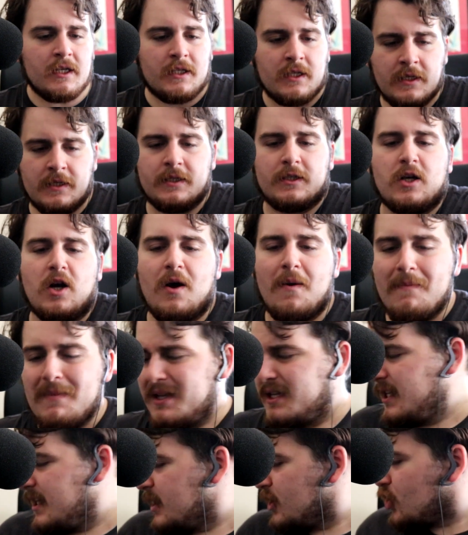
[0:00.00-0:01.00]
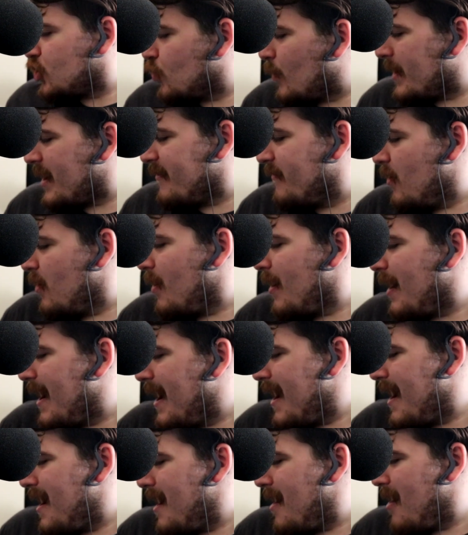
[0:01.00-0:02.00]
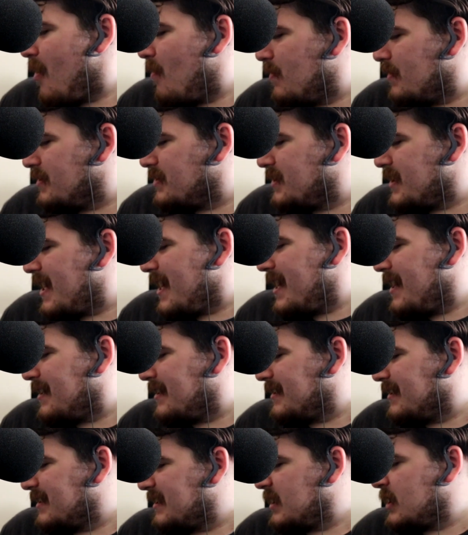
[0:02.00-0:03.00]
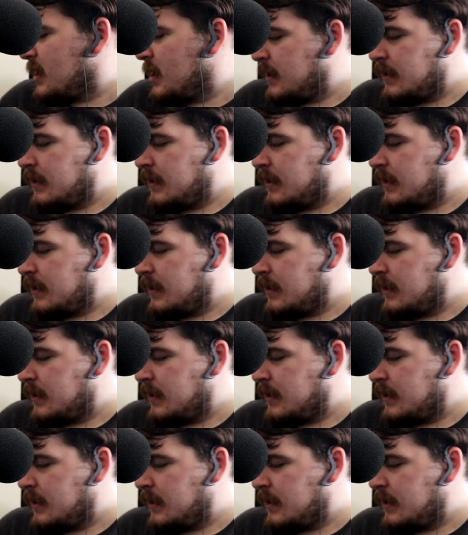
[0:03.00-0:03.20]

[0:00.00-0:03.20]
Just call me 24-hour Dan.